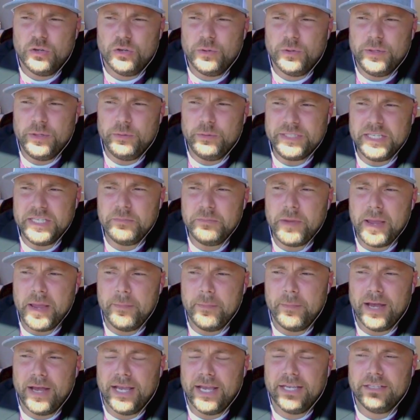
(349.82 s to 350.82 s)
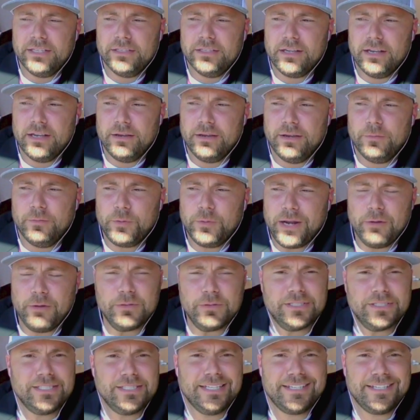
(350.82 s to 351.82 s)
You know, it was in my mind
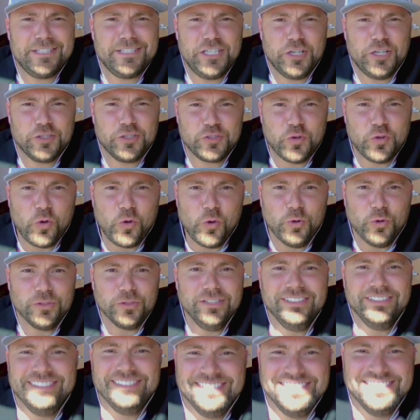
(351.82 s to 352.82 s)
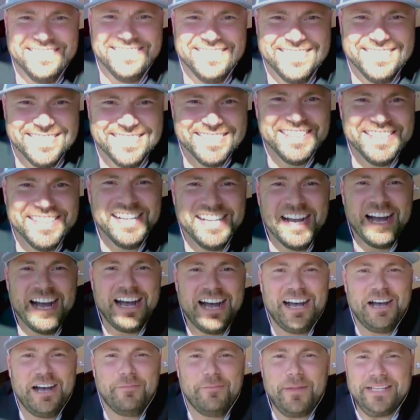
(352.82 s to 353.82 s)
when I was 6 years old.
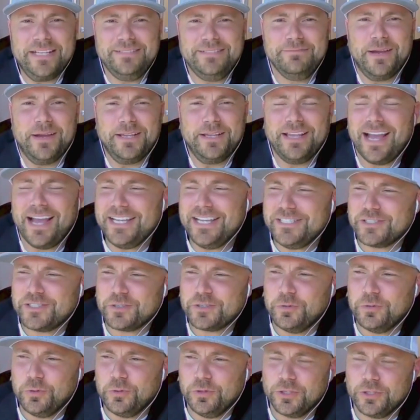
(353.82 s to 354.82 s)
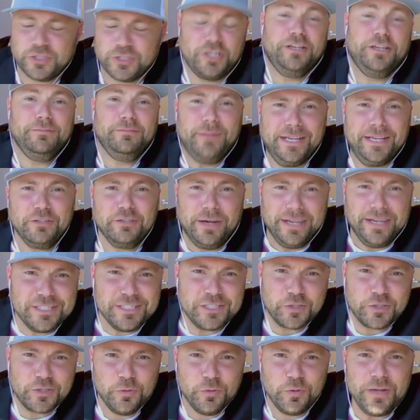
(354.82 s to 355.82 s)
My grade
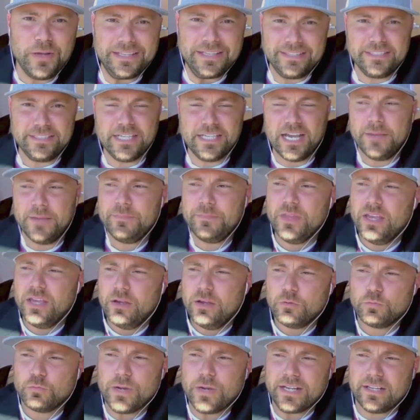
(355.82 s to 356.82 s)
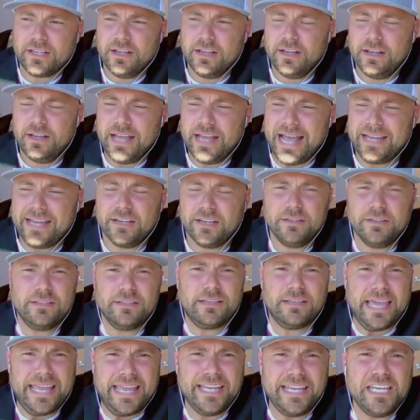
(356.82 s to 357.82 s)
school at the time had
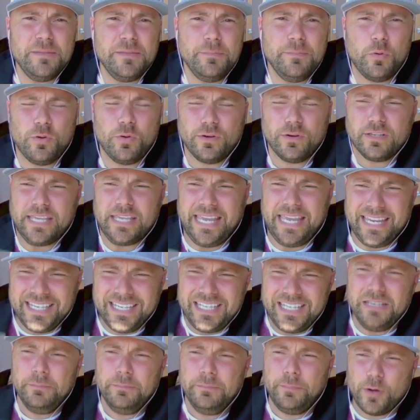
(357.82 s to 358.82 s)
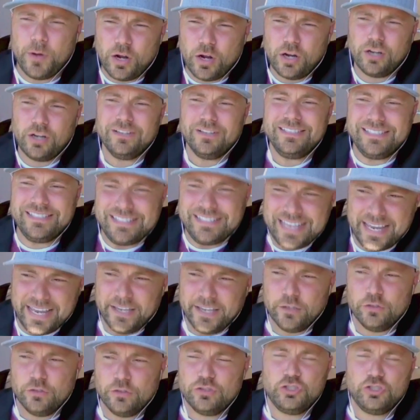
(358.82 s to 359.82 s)
a candy bar
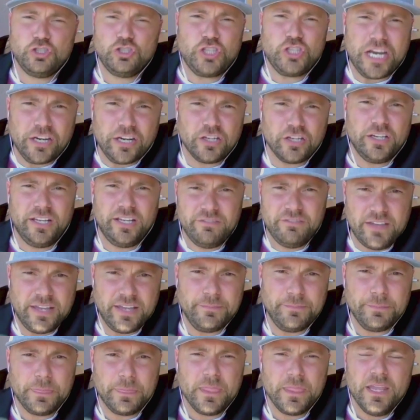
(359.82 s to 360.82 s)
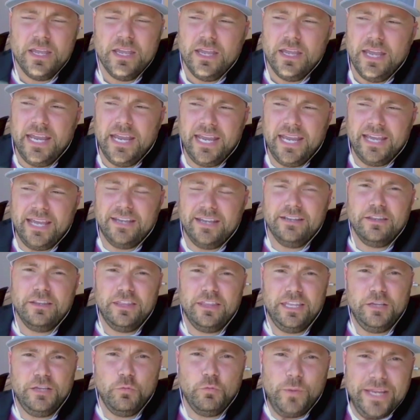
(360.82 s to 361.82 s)
sales charity event,
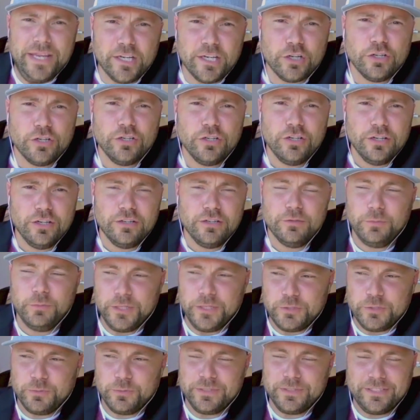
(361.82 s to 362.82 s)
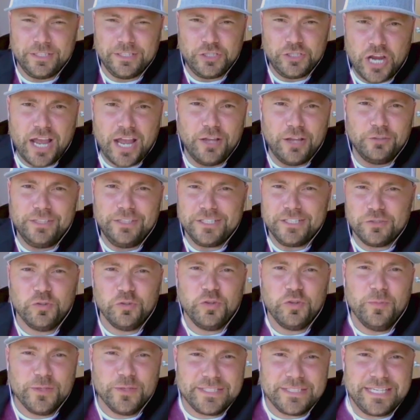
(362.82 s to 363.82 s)
and the winner, which the child
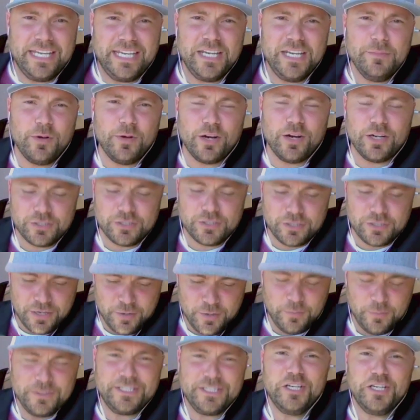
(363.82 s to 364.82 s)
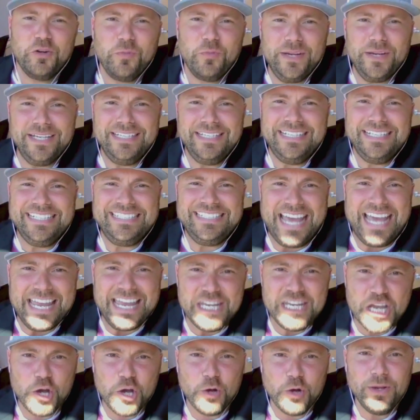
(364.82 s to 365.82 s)
that sold the most candy bars, was going to win a
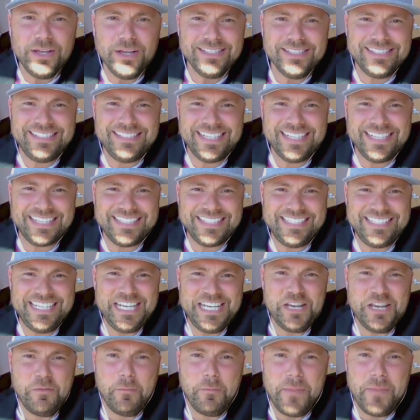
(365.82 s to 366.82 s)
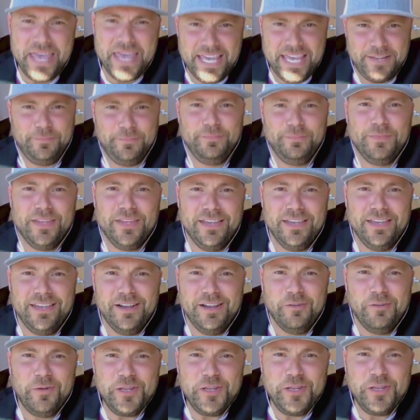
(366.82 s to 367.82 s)
Nintendo 16-bit.
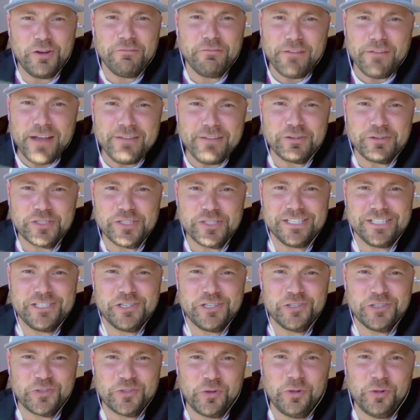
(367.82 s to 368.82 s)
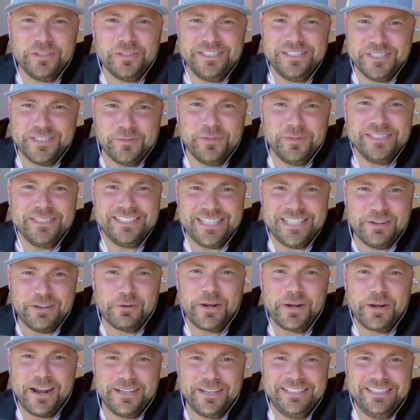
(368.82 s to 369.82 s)
When you're 5 or 6 years old and someone's
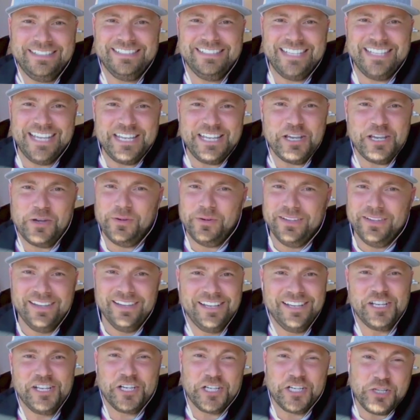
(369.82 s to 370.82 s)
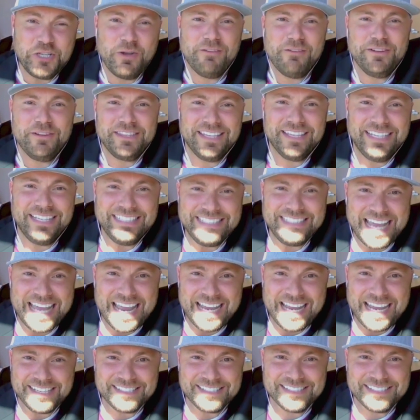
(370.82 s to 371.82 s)
throwing out a Nintendo, you're going to do everything
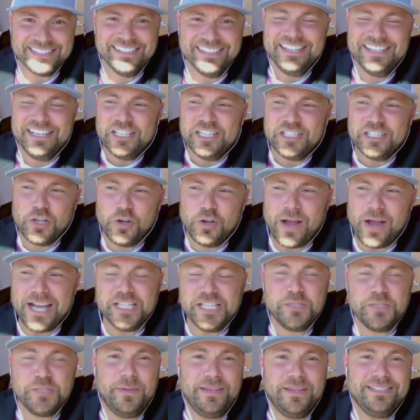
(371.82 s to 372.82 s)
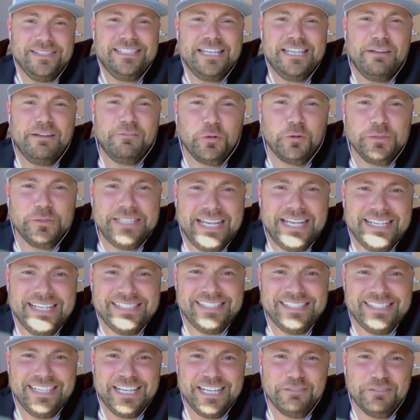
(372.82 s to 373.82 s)
it takes. So I spent several
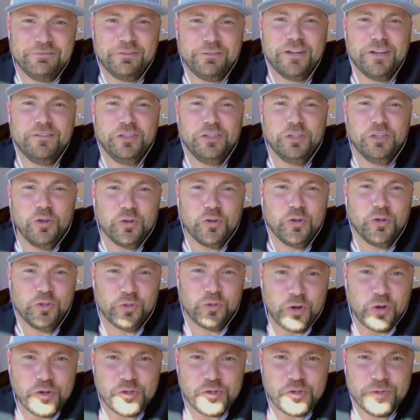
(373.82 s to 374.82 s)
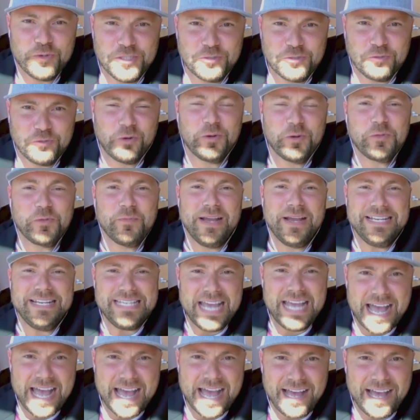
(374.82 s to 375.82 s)
days sitting in front of a local grocery store with
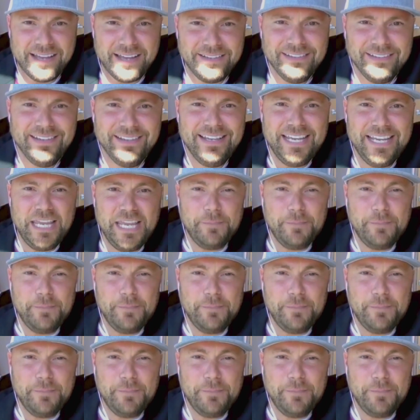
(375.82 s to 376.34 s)
my dad.